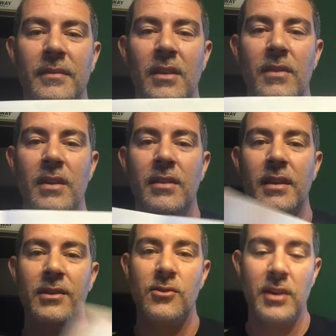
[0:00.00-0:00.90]
We've hidden
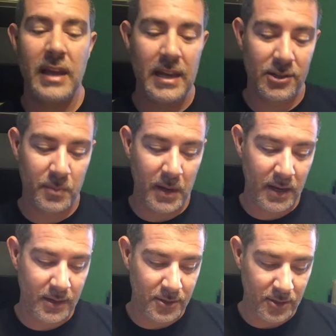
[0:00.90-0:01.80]
things on each
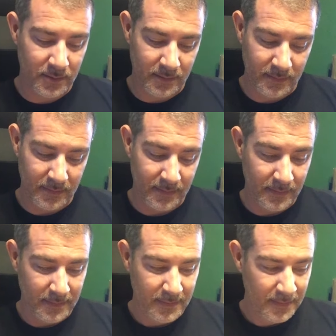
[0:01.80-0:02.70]
page.
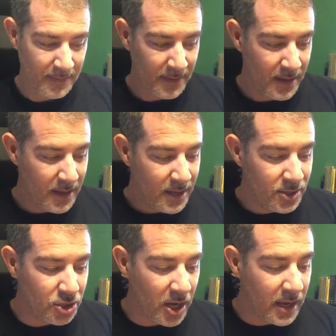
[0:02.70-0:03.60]

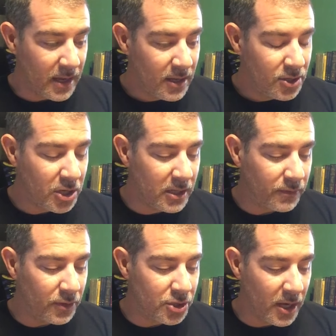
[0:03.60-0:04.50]
J. J is
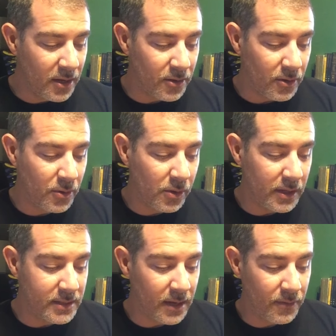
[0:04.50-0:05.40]
for janitor who
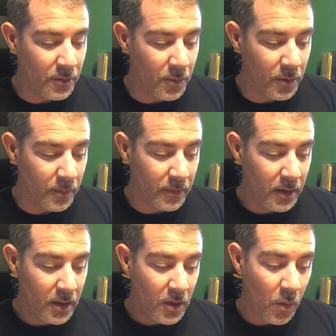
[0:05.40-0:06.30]
cleans every room.
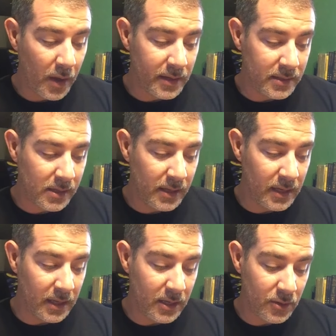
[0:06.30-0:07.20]
While he's
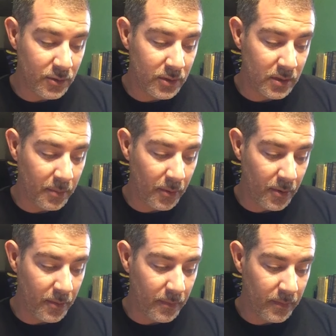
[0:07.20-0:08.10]
cleaning, he uses a
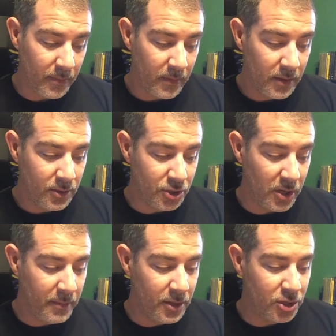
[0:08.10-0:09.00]
broom.
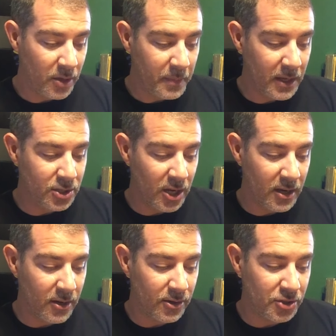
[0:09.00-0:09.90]
Jim the jumping
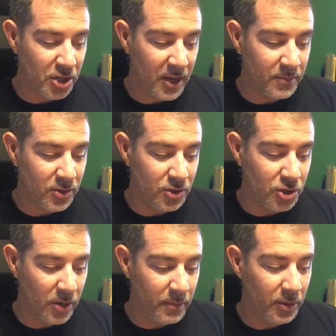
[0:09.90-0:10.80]
janitor jams
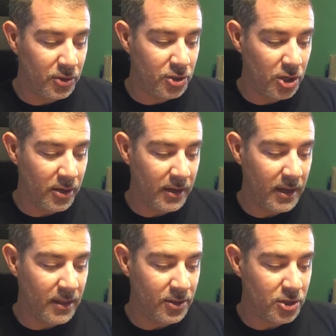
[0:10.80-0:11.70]
jumbled junk
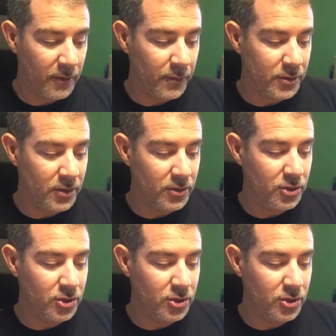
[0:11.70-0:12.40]
in the Jefferson